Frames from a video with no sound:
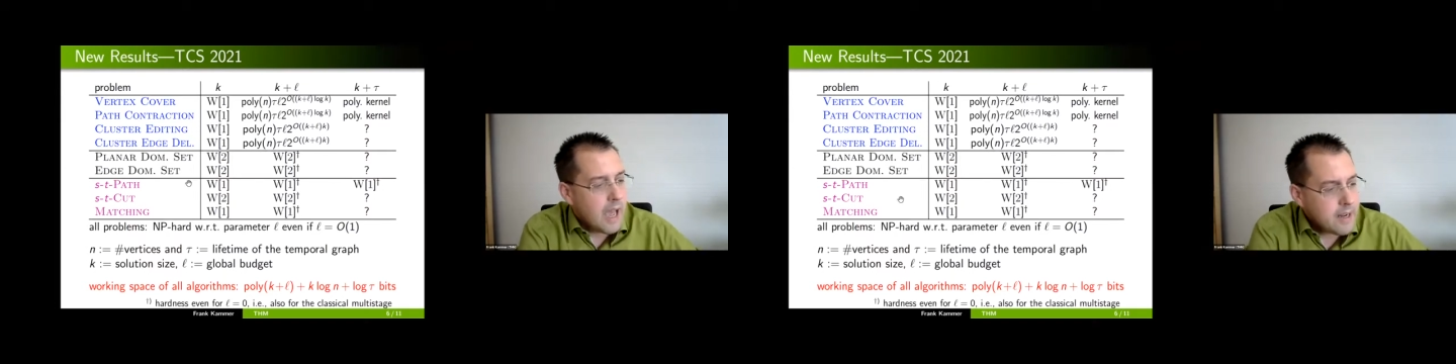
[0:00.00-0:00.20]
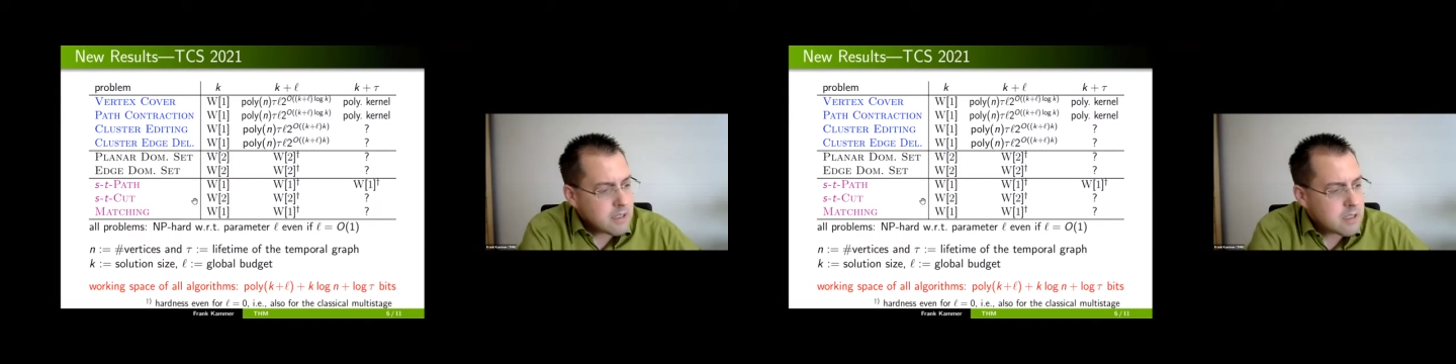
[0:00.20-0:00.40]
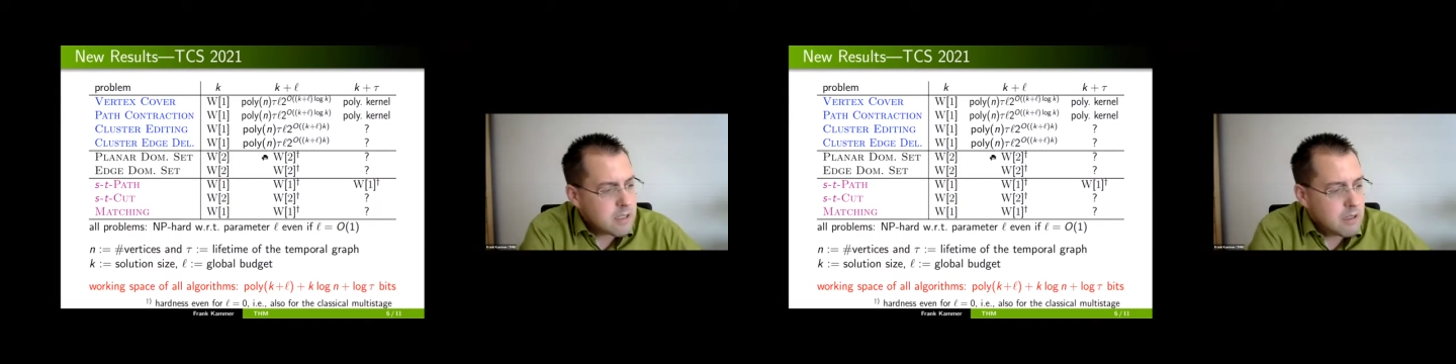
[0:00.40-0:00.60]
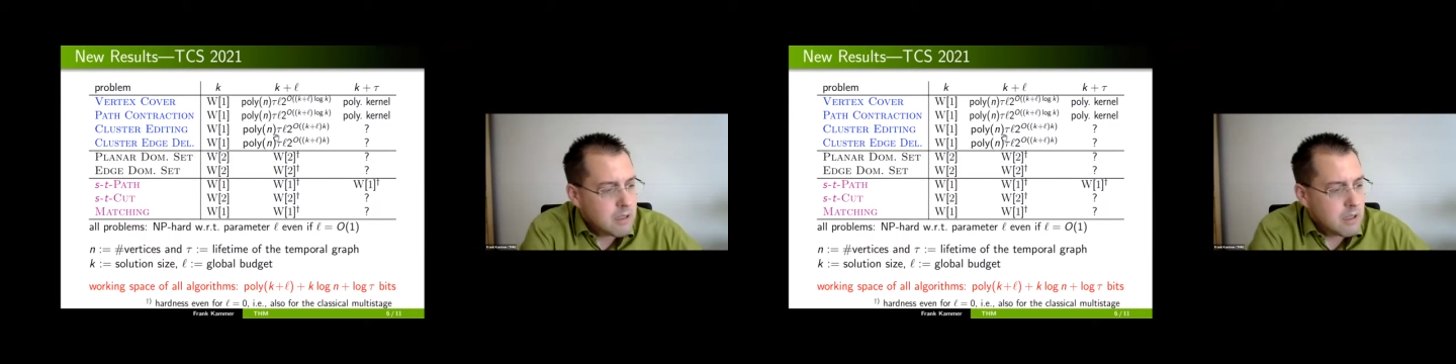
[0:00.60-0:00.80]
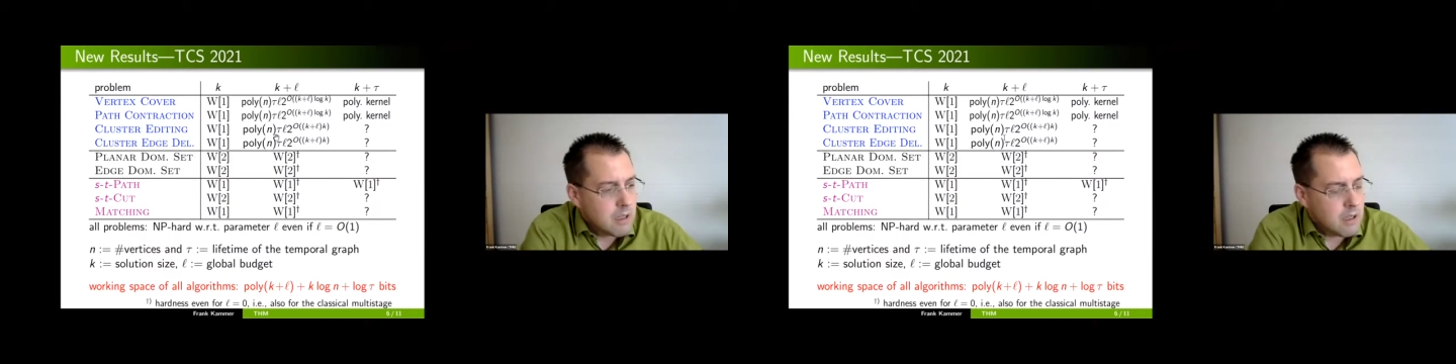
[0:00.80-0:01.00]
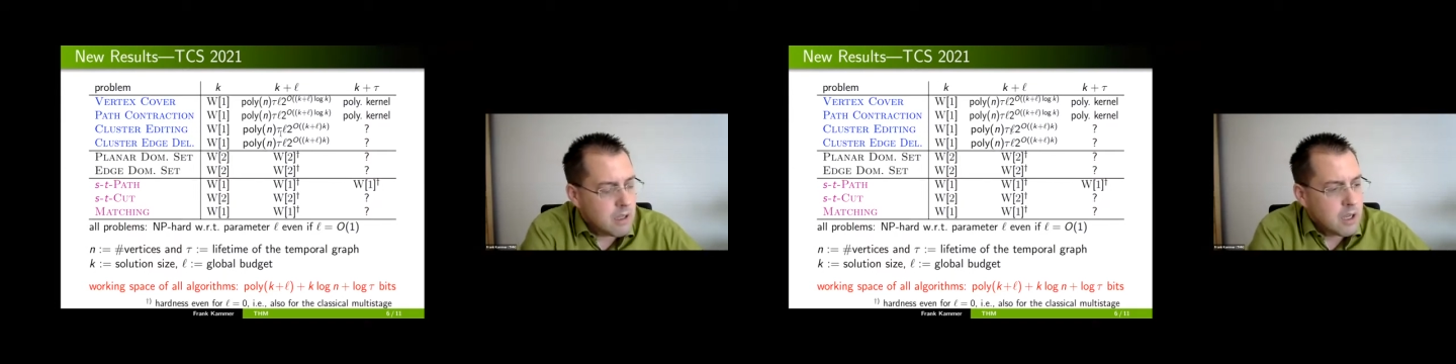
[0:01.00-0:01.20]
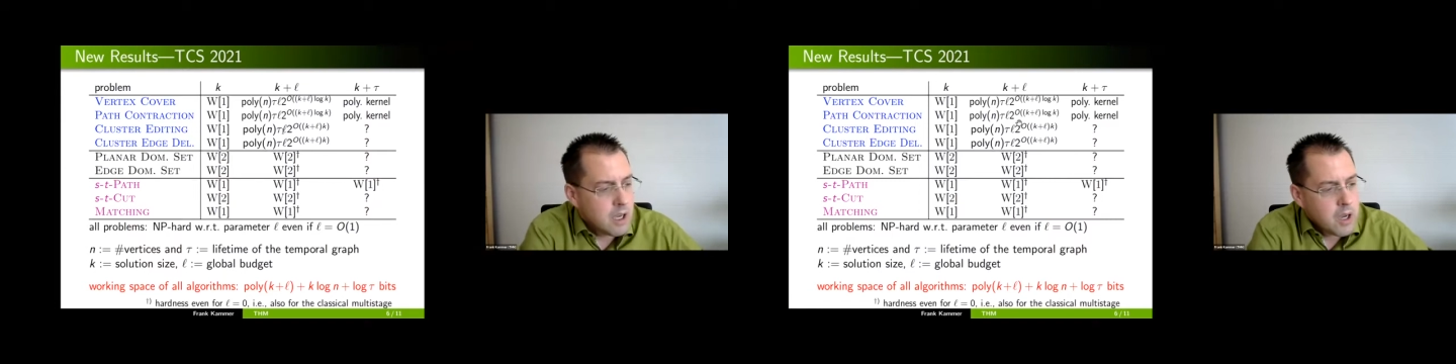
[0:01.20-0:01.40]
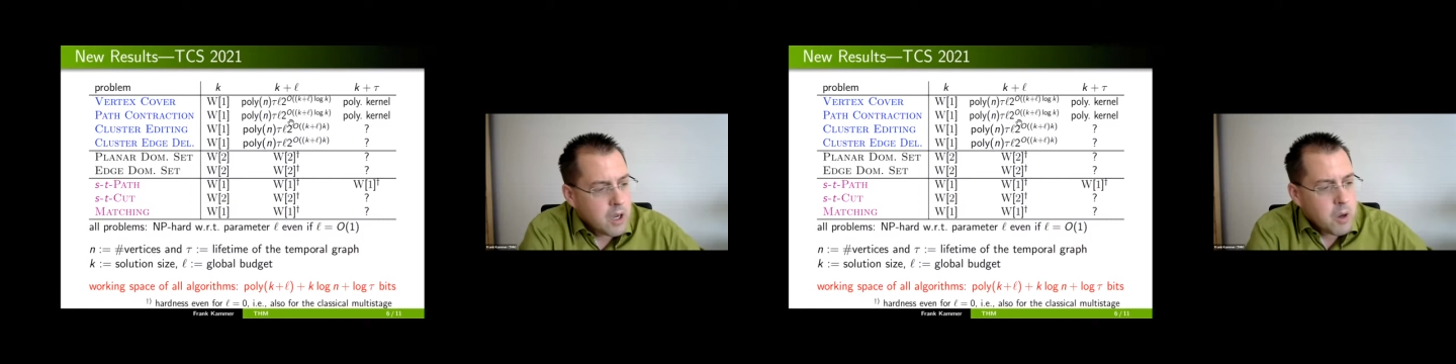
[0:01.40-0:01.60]
And
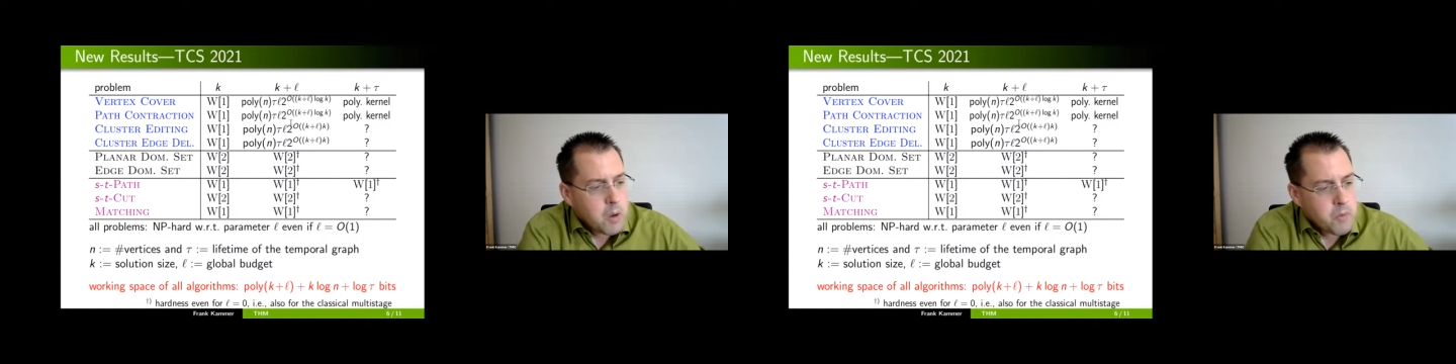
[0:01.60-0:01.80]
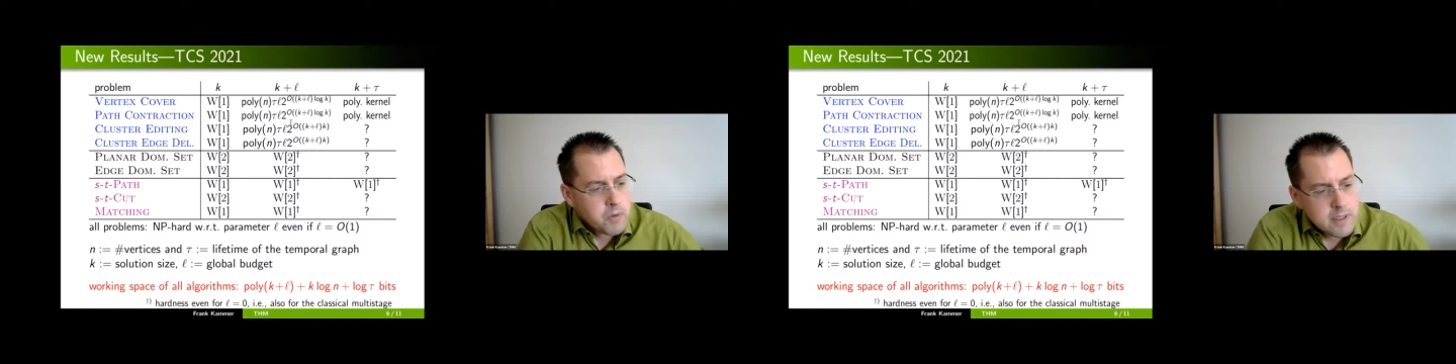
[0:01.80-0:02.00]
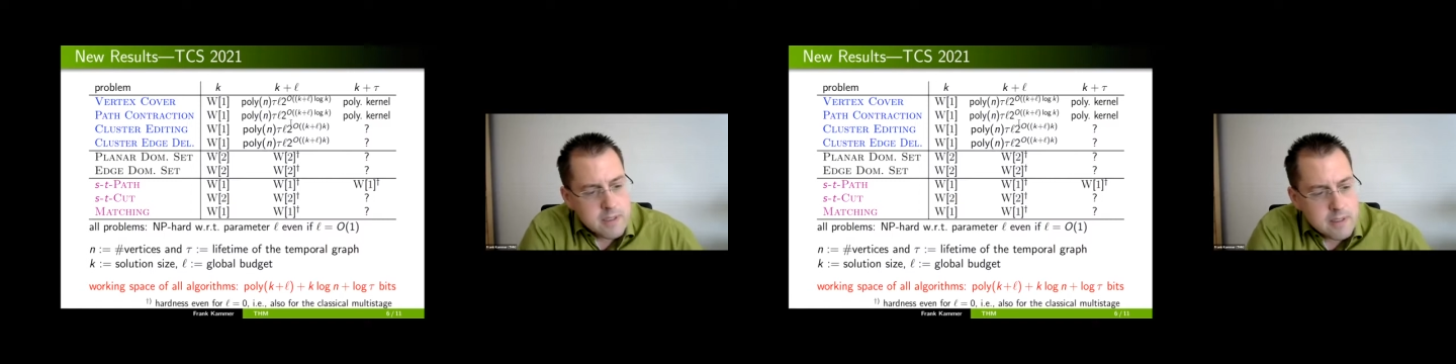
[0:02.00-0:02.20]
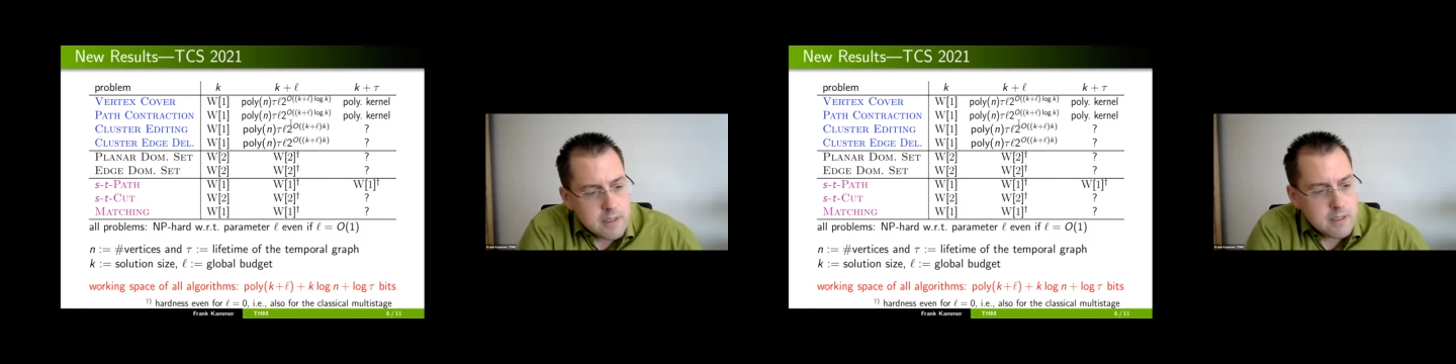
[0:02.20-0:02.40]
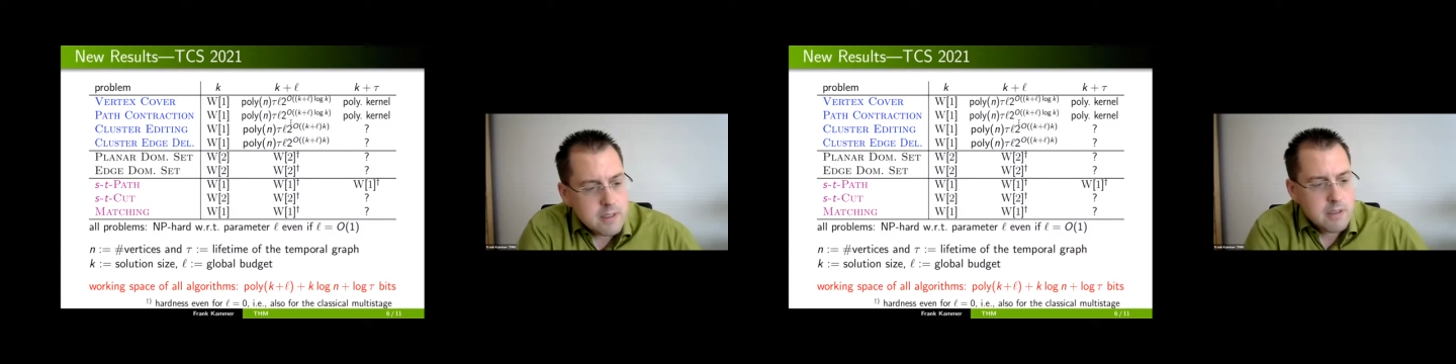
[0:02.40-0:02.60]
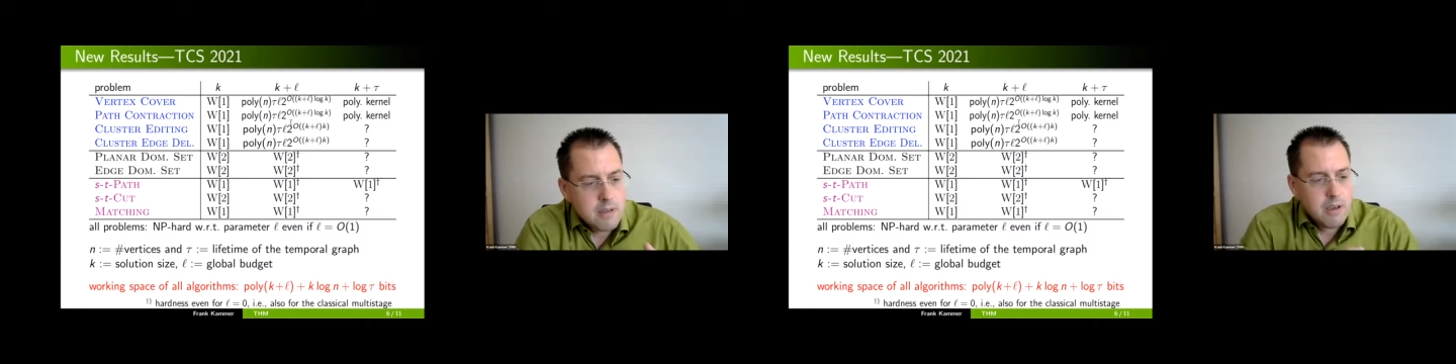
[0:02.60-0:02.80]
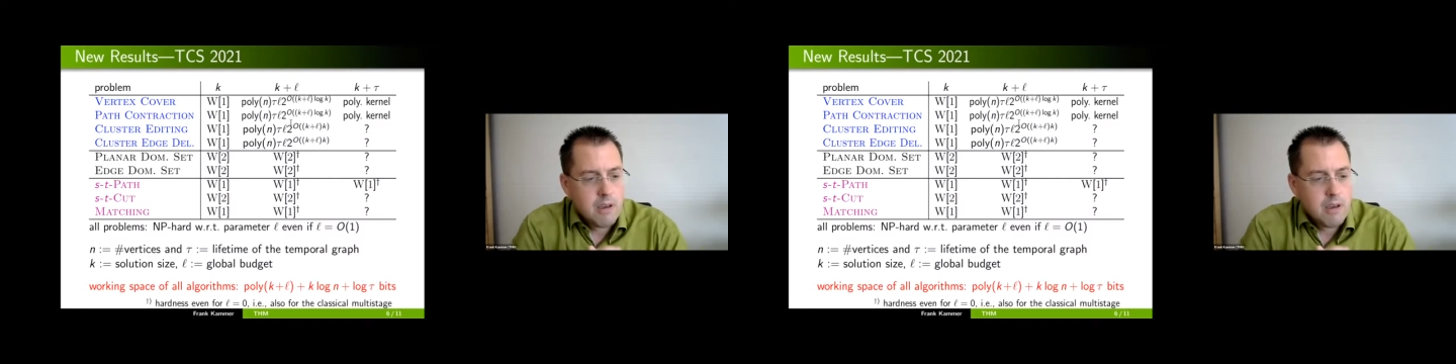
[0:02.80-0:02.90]
since this is